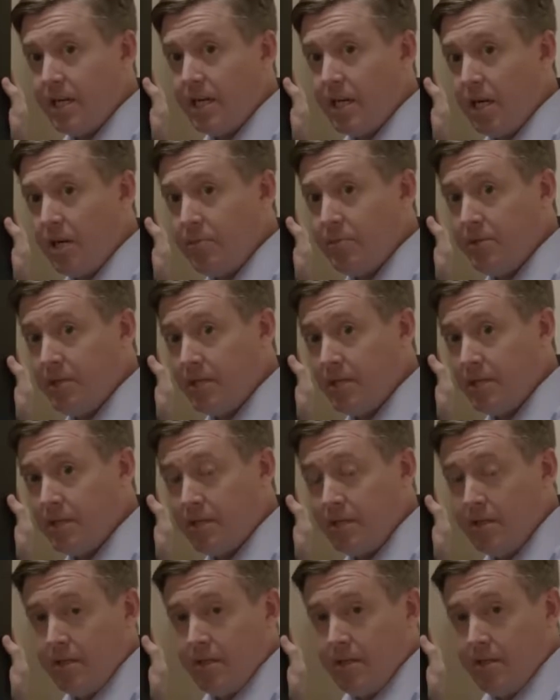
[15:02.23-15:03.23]
an uplink
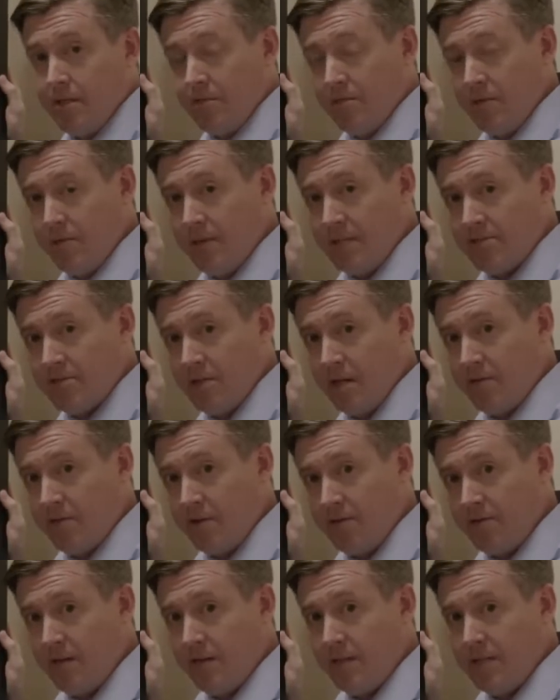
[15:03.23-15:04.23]
from that
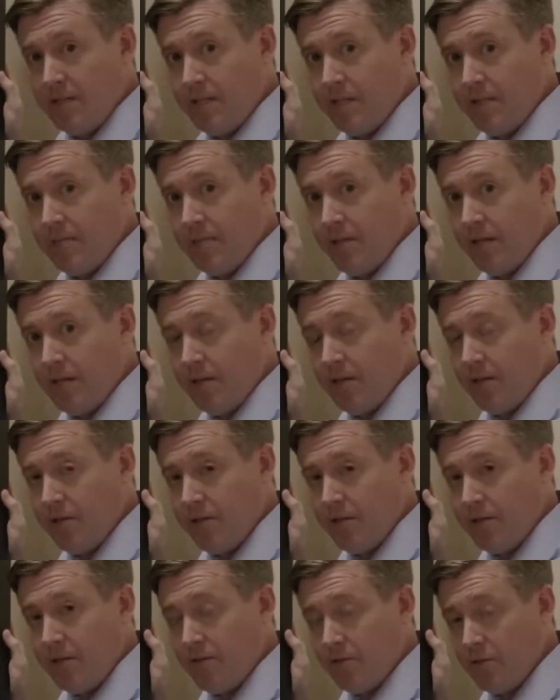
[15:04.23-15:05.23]
software-defined data plane on
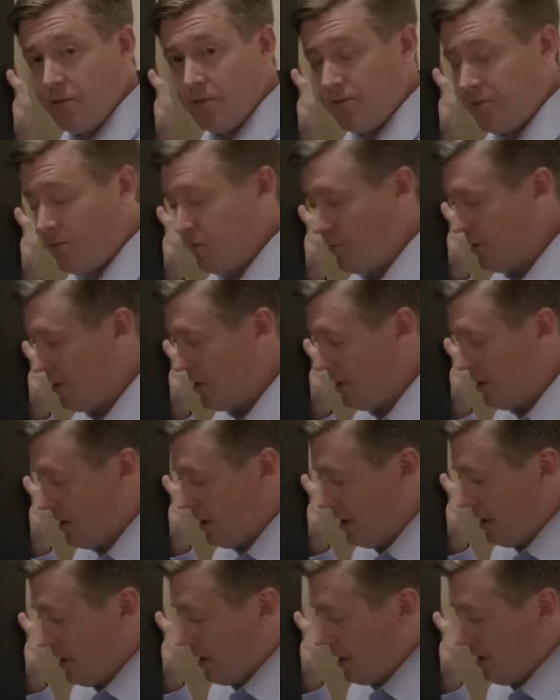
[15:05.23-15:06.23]
the first floor,
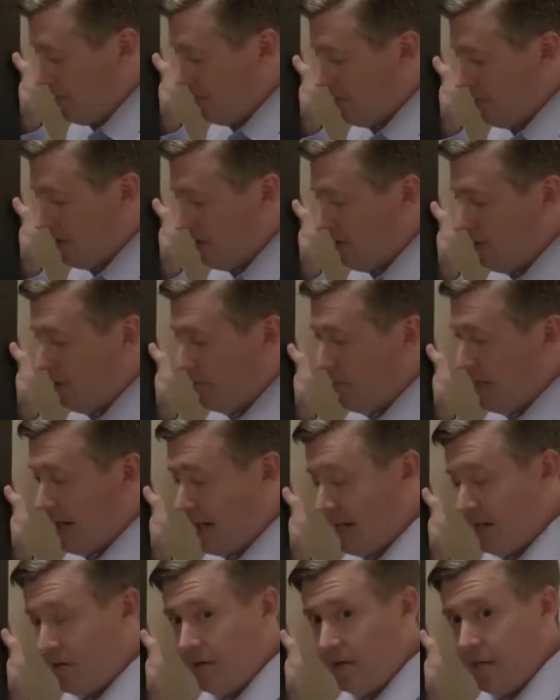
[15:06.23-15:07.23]
and from here I'm
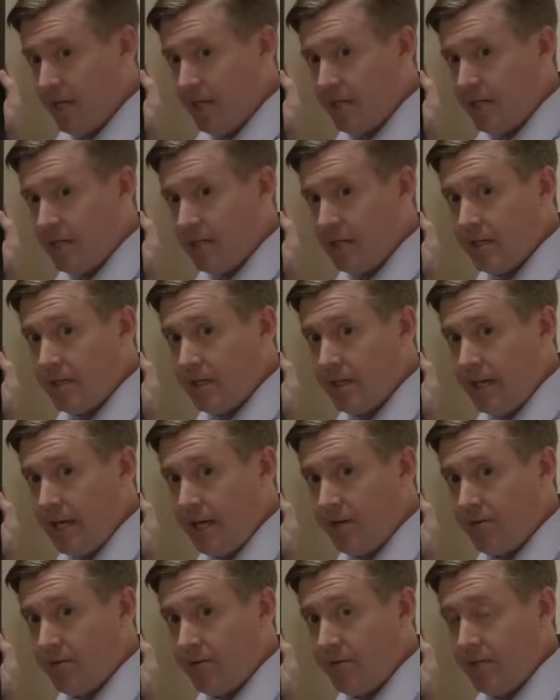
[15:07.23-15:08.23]
aggregating
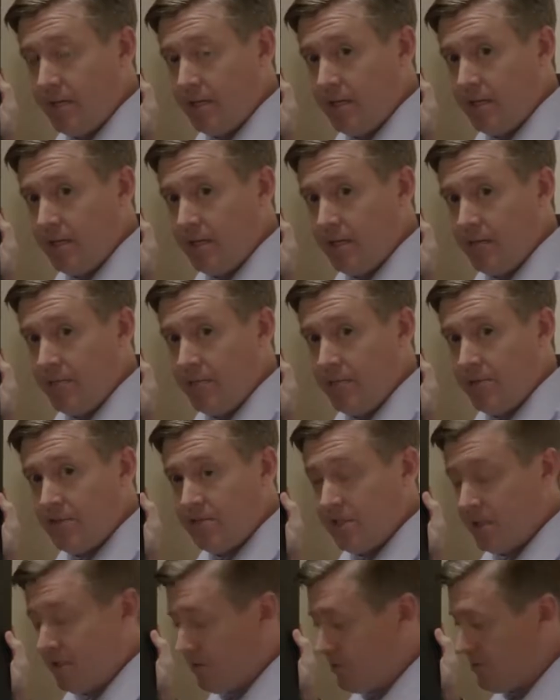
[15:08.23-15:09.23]
out the
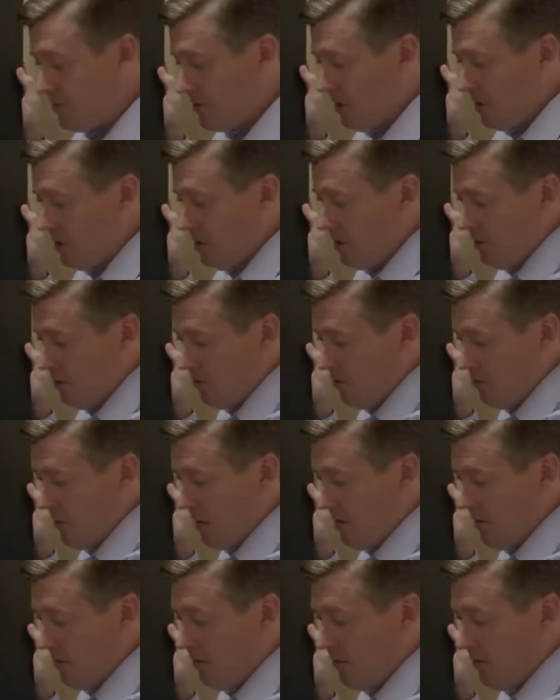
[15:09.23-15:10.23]
signals
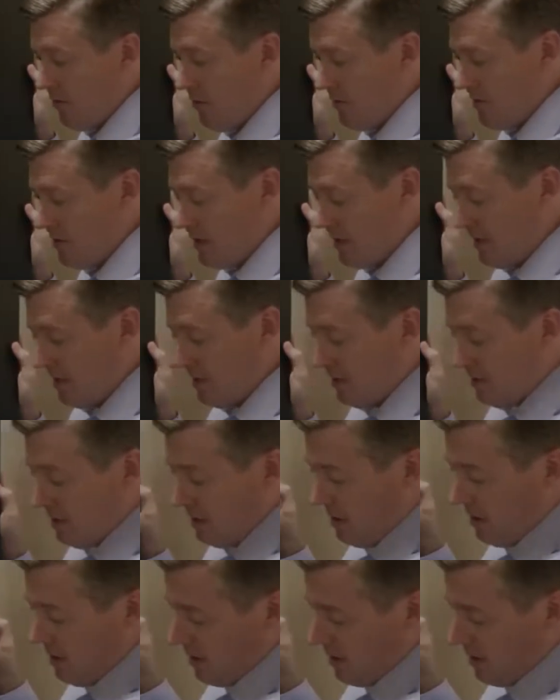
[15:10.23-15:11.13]
throughout all the ONTs.